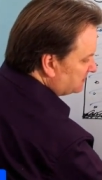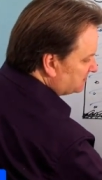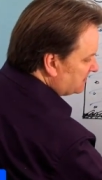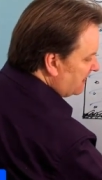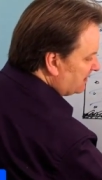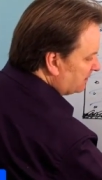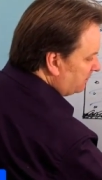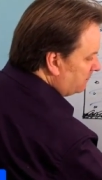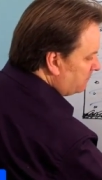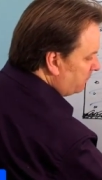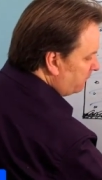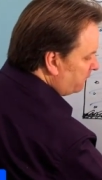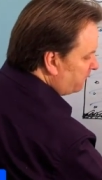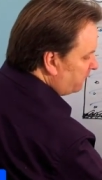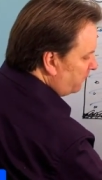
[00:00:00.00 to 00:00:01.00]
settle
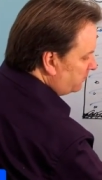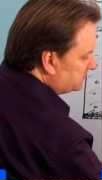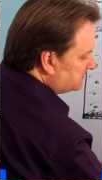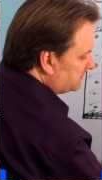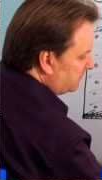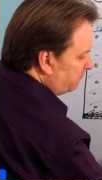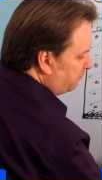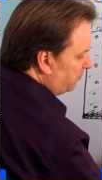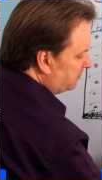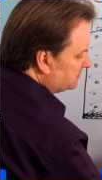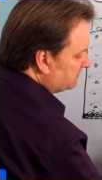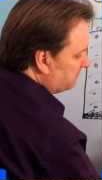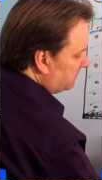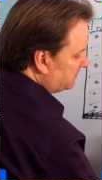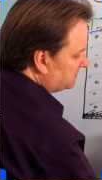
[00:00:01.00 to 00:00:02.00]
or fall to the
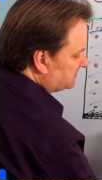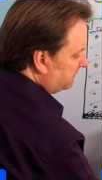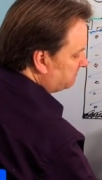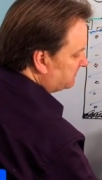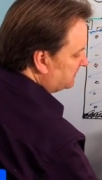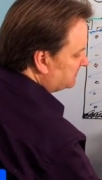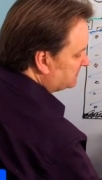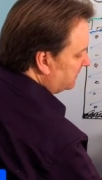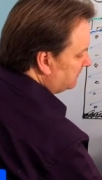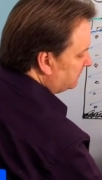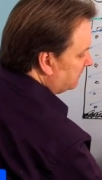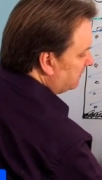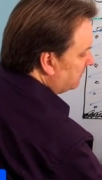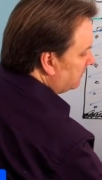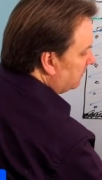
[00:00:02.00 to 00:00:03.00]
bottom of the septic
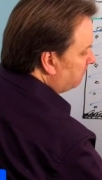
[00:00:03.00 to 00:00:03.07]
tank,